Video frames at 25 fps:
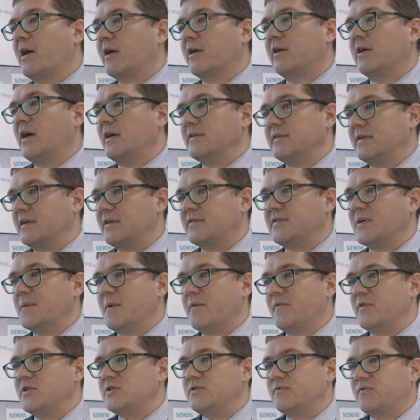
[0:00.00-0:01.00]
are under
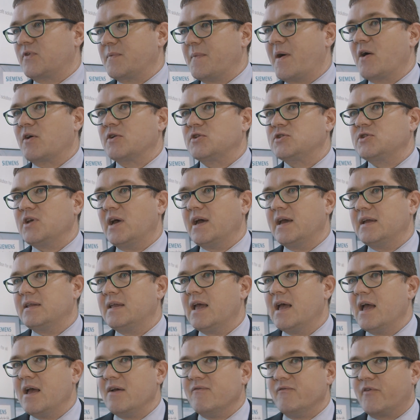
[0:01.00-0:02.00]
supervision from our side.
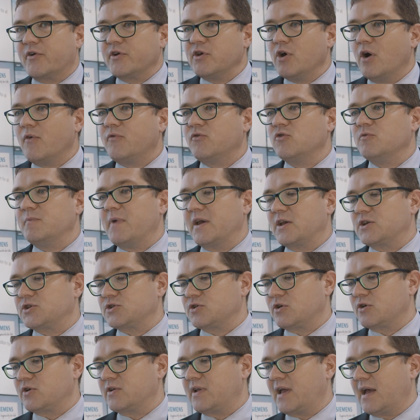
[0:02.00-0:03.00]
Very often we make
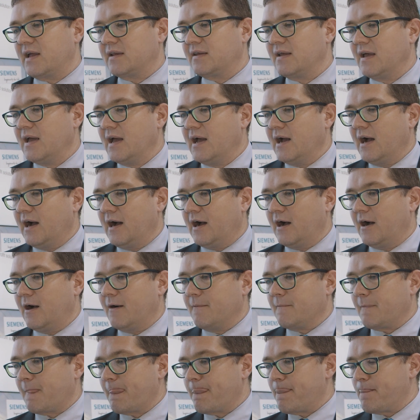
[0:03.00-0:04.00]
sure that
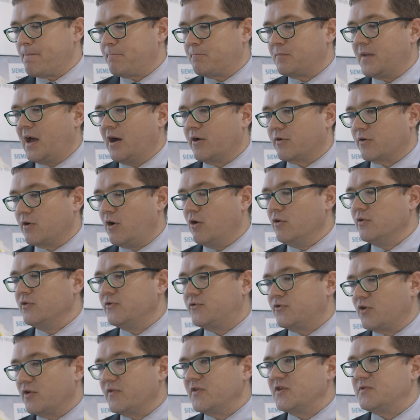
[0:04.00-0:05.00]
our
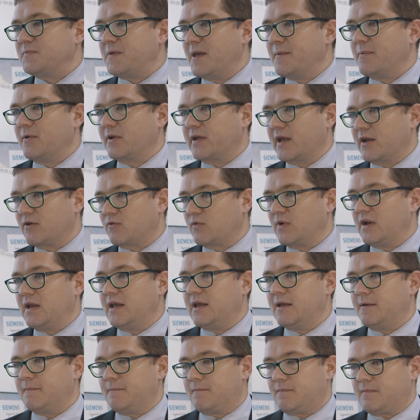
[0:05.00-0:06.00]
own service people can
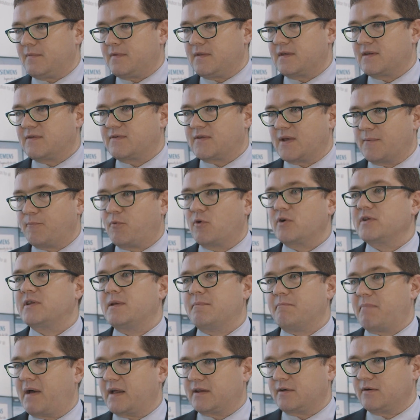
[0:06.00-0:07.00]
really support
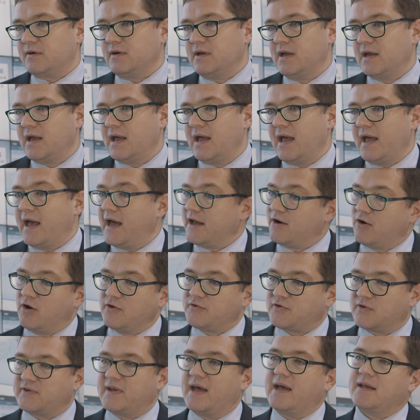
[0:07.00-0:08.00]
them better. And
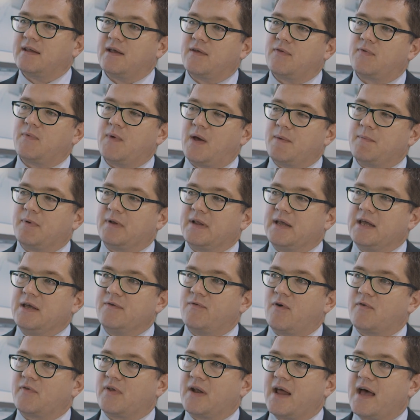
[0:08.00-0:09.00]
also that, I
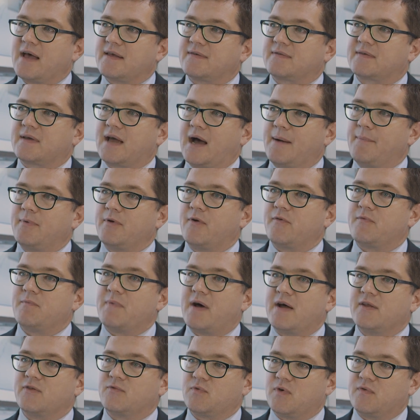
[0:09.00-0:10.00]
believe, over the last couple of
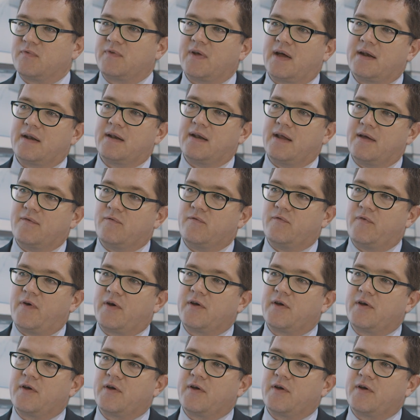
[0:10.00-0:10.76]
months, we've done a